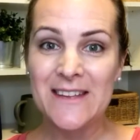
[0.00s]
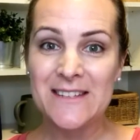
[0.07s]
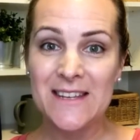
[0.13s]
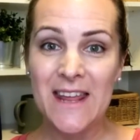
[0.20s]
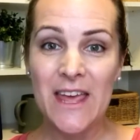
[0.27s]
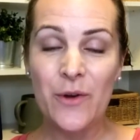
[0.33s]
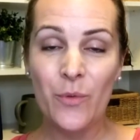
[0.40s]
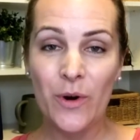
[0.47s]

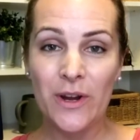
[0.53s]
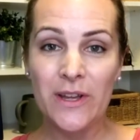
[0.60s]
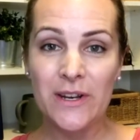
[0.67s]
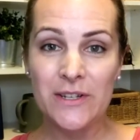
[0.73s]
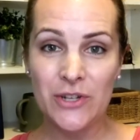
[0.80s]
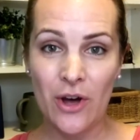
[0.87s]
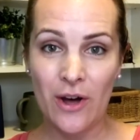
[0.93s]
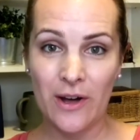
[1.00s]
Today we're
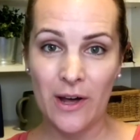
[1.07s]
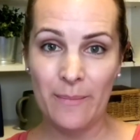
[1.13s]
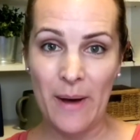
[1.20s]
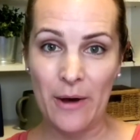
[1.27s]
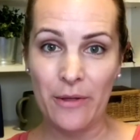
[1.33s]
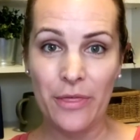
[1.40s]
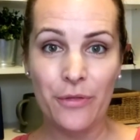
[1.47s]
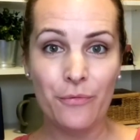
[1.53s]
going to talk
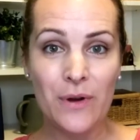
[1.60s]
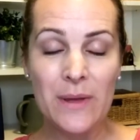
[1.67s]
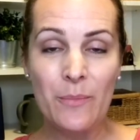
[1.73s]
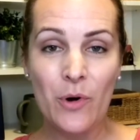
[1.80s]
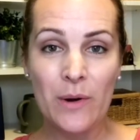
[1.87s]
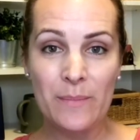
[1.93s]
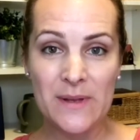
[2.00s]
about three more